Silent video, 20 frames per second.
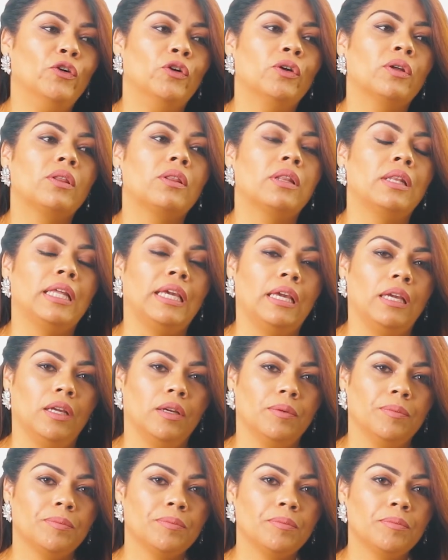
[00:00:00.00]
earthly
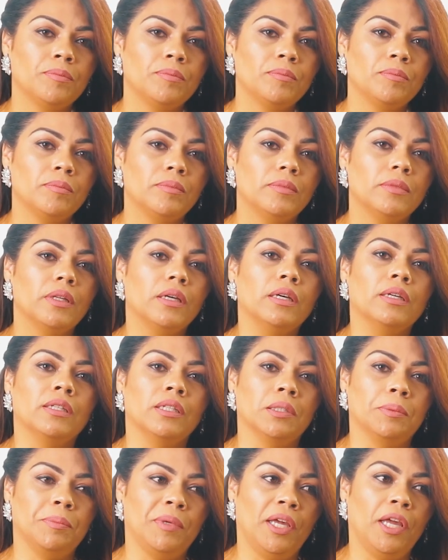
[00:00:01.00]

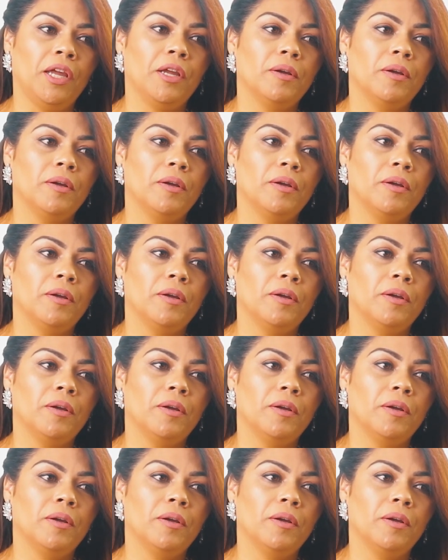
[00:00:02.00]
enemy.